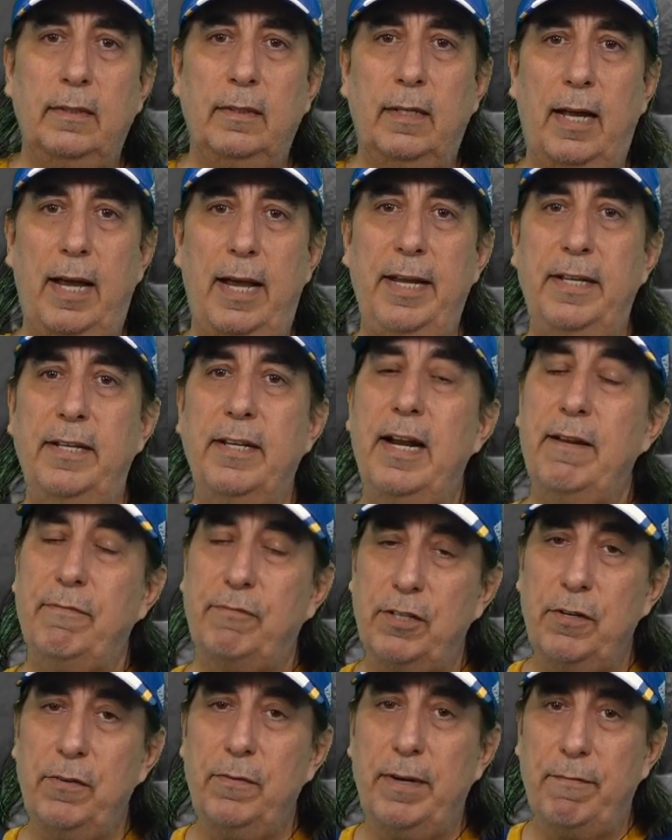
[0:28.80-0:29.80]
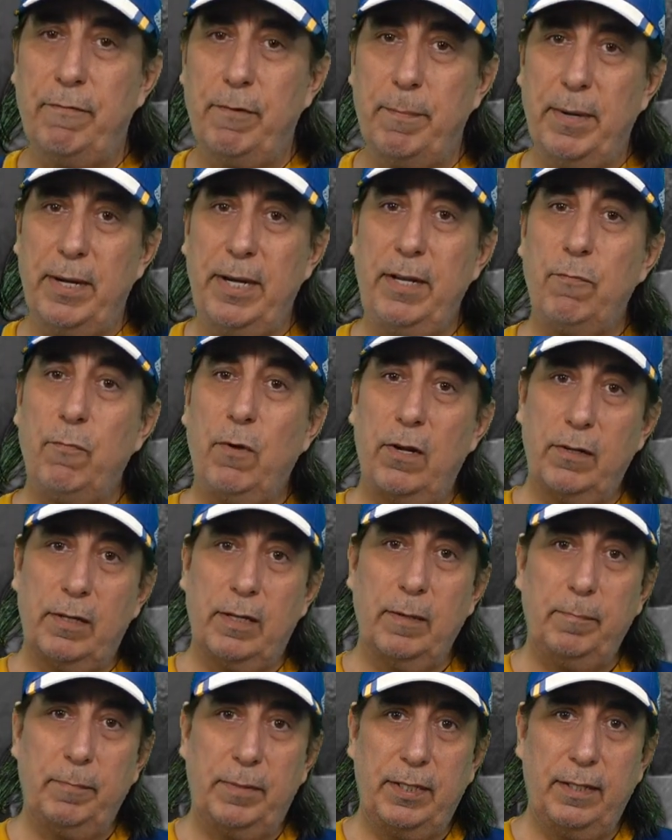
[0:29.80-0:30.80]
Hi, good afternoon, everybody.
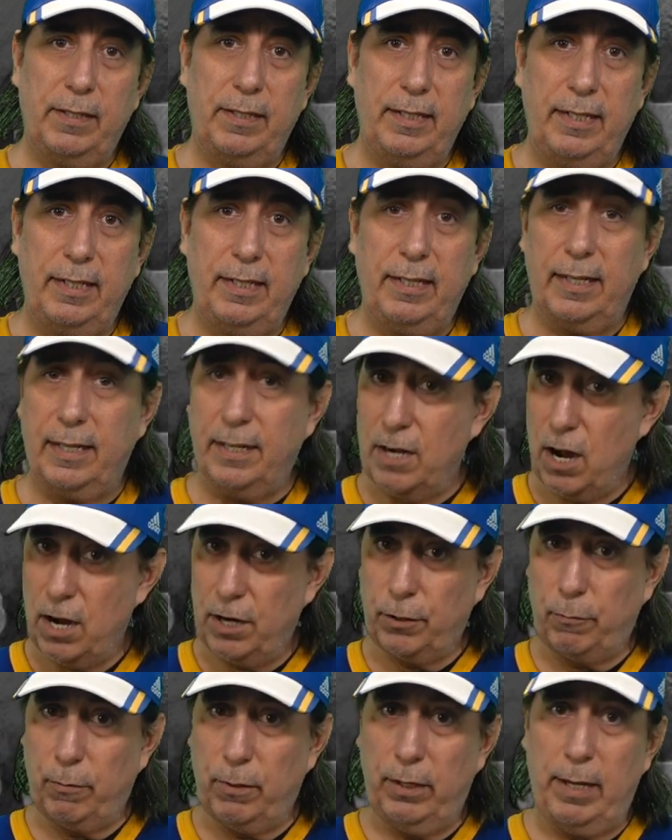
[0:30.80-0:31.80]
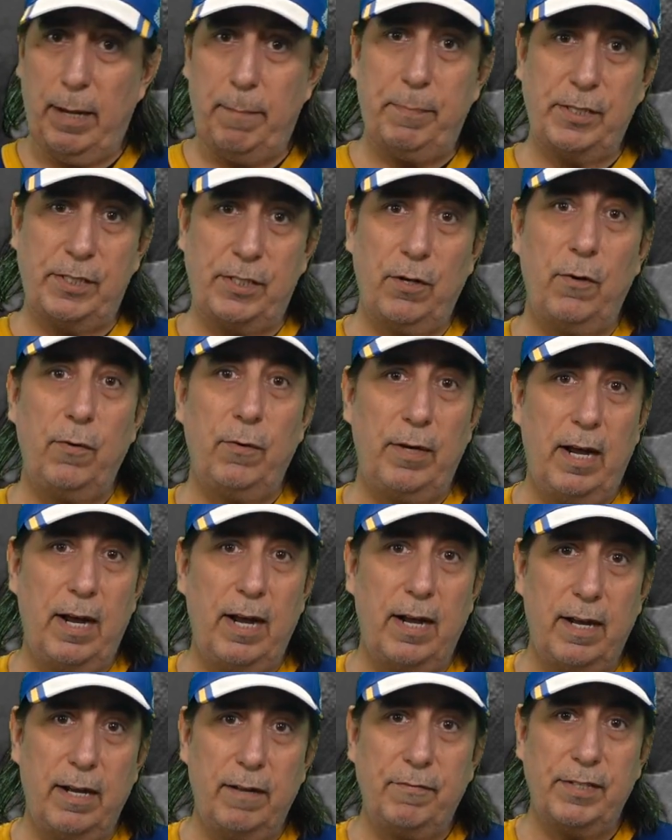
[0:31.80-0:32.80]
Welcome to the inaugural episode
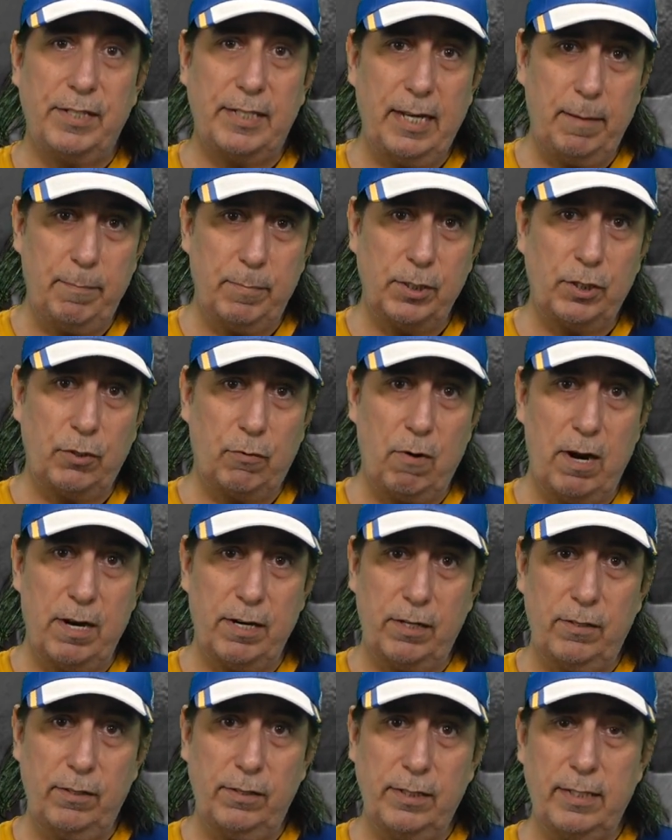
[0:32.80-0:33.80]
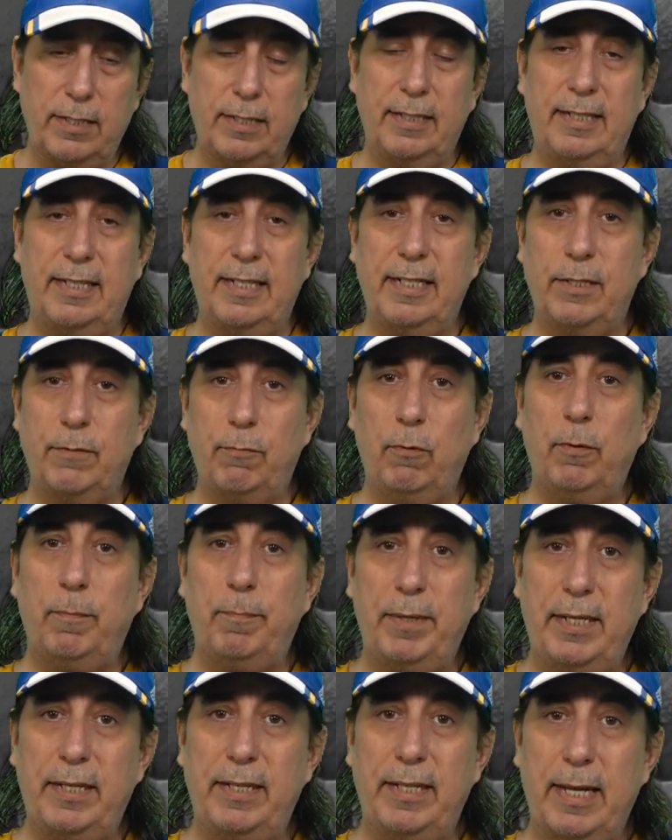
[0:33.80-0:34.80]
of the Sabres Chronicles. This will
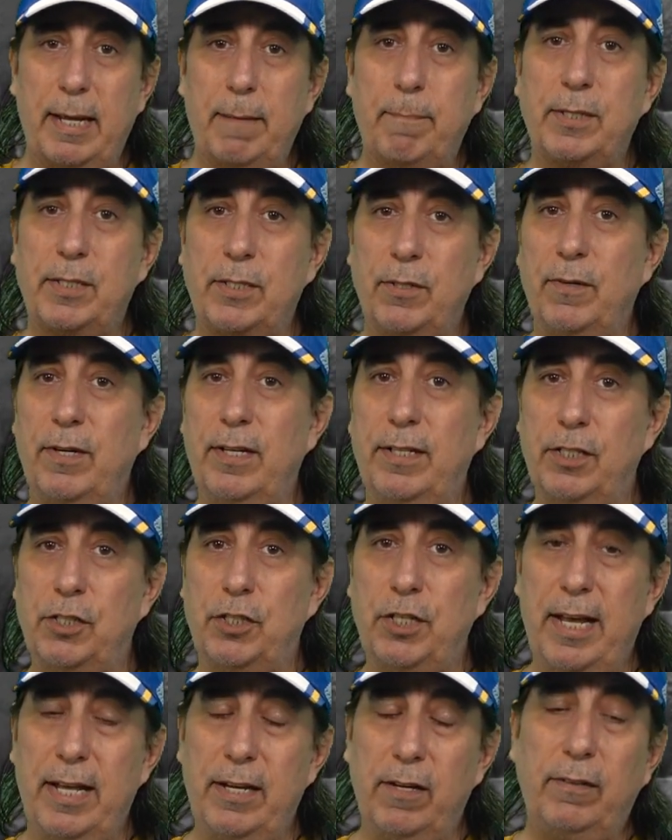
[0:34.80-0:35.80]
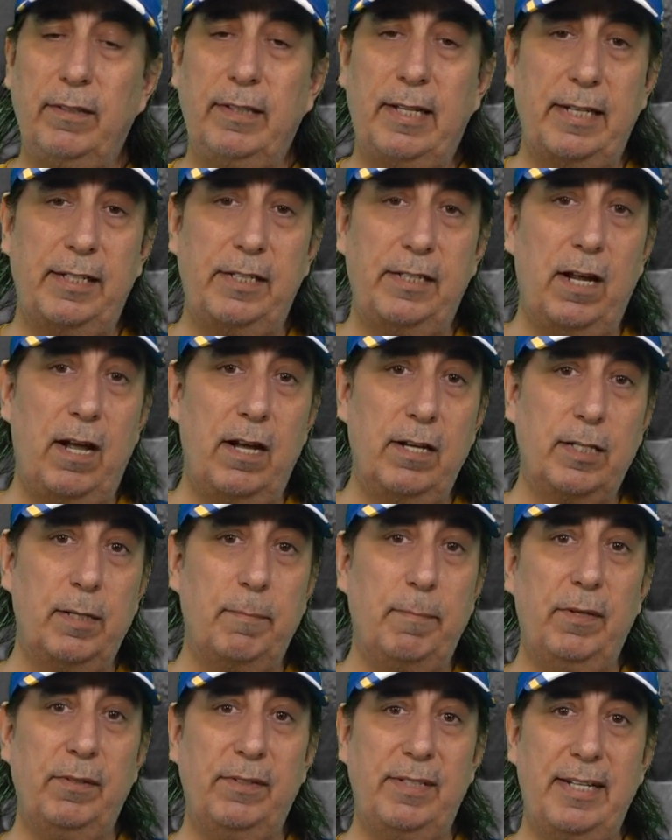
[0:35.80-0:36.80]
be the episode on the channel that talks
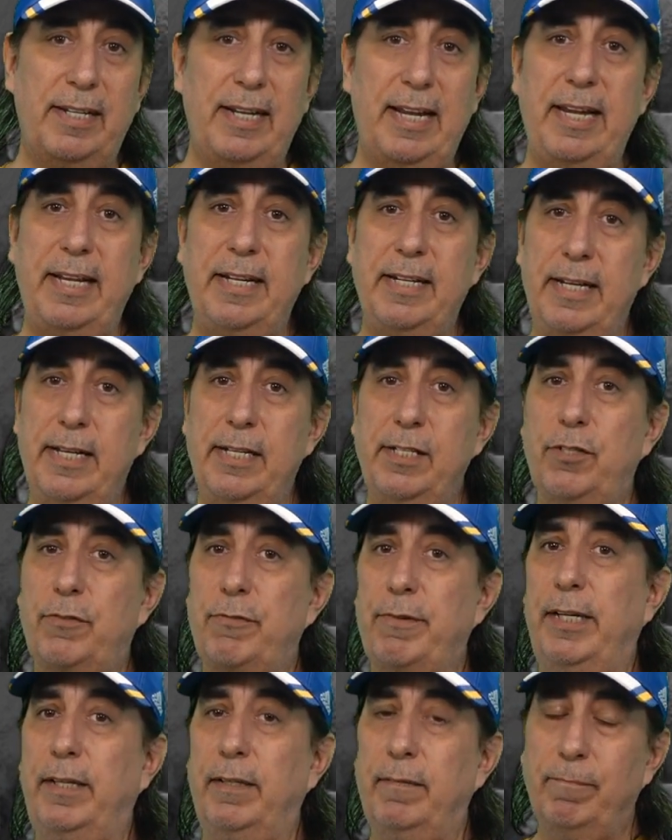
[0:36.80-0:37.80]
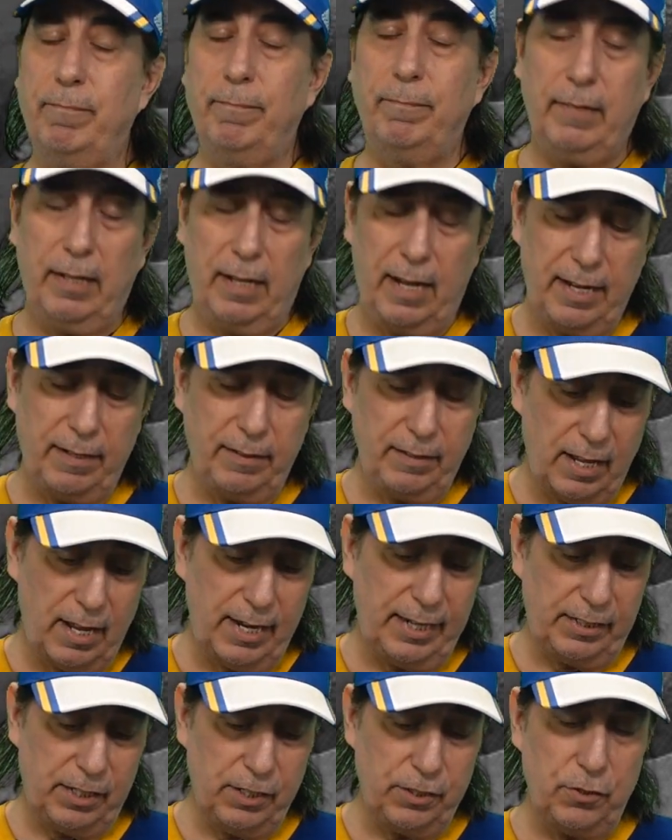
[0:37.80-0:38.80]
about today in history. I
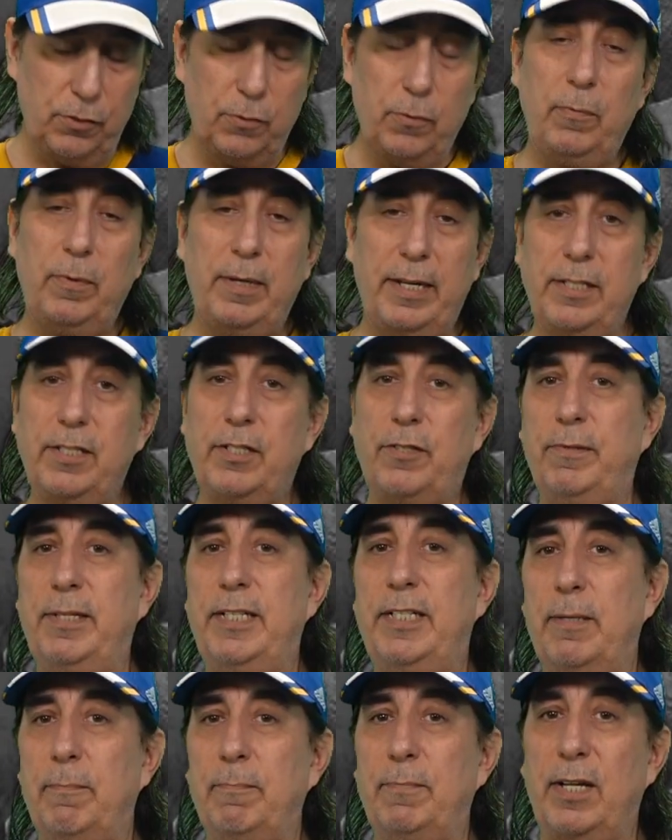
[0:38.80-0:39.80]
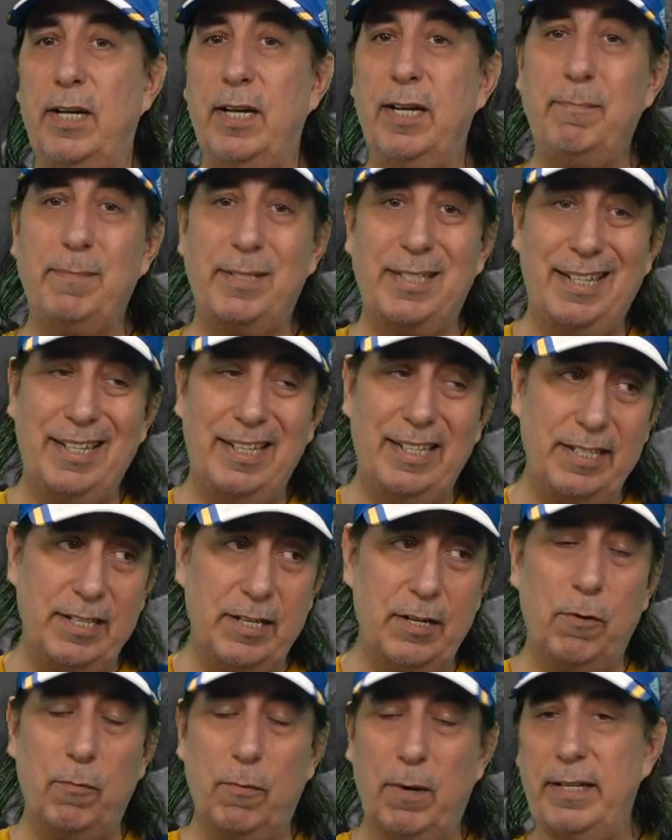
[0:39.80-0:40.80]
like to do history sometimes, and
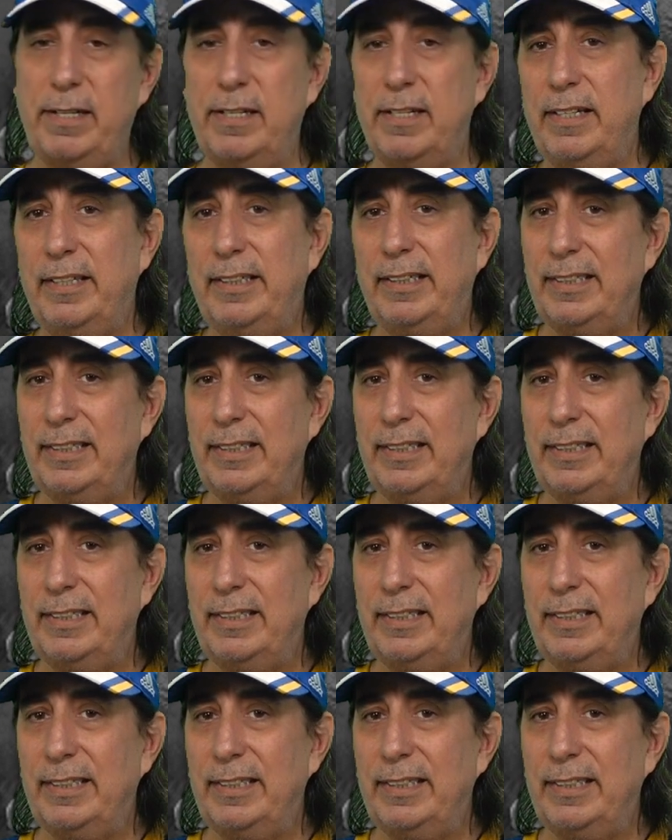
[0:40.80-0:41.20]
you know what?